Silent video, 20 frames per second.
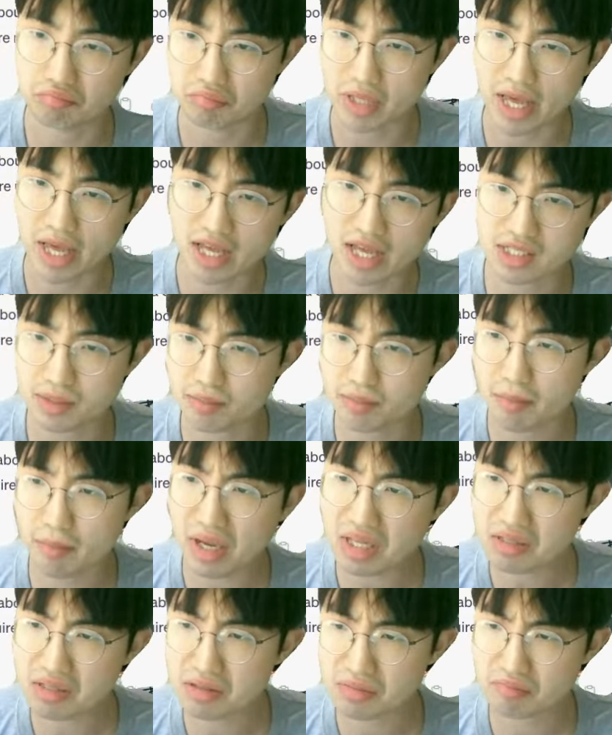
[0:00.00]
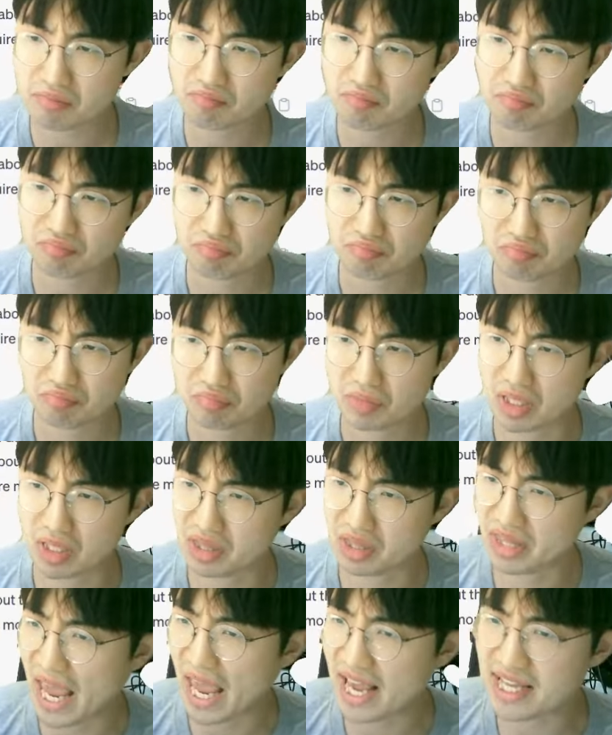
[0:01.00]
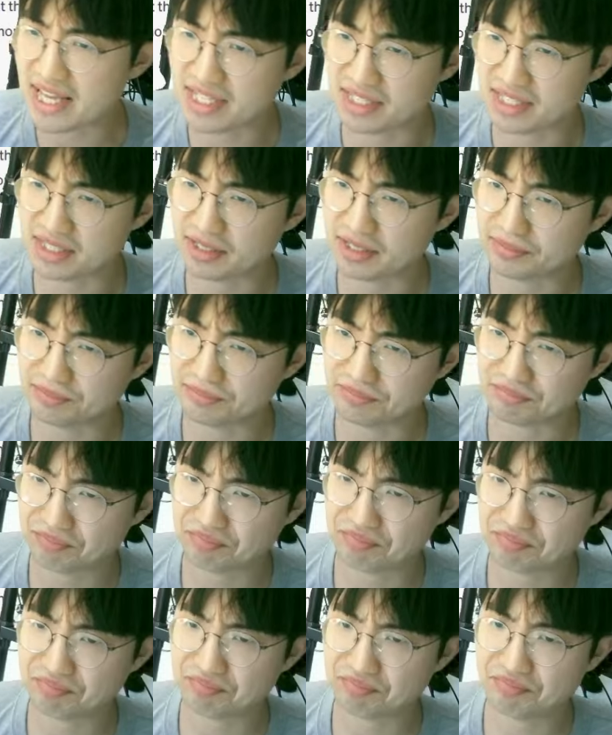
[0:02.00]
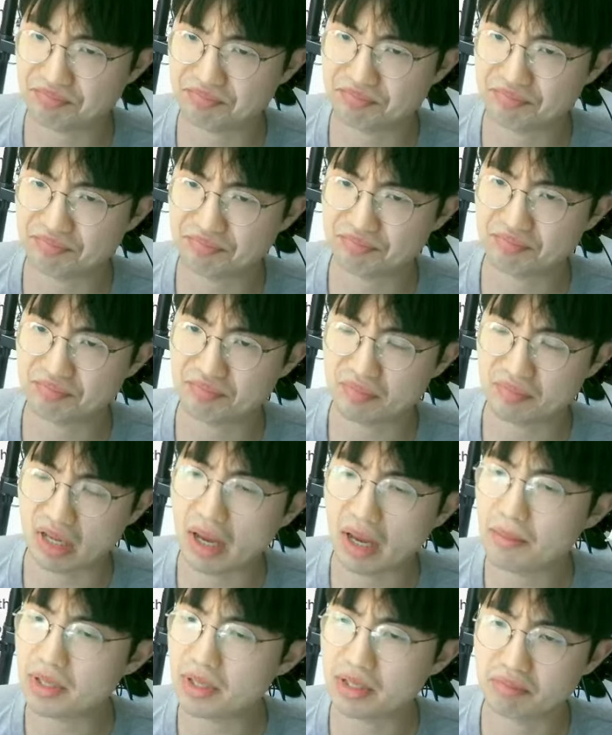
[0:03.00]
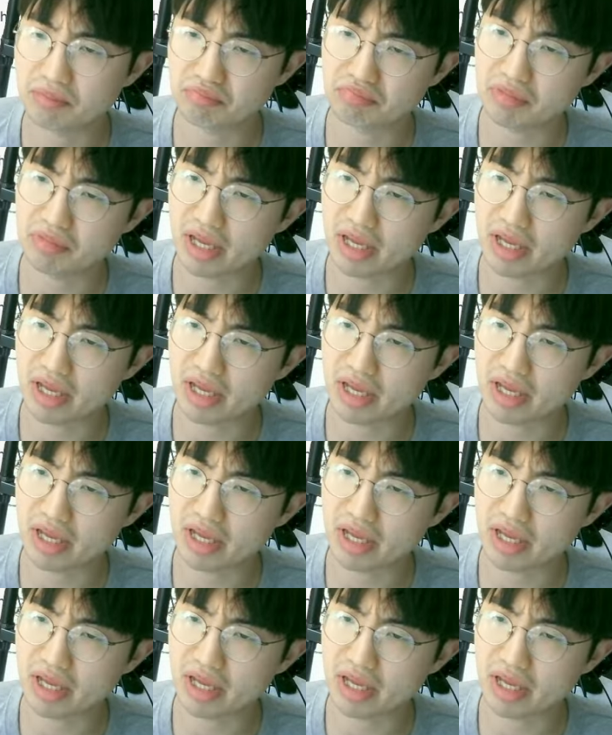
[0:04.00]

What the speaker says: estimate the taste. I mean,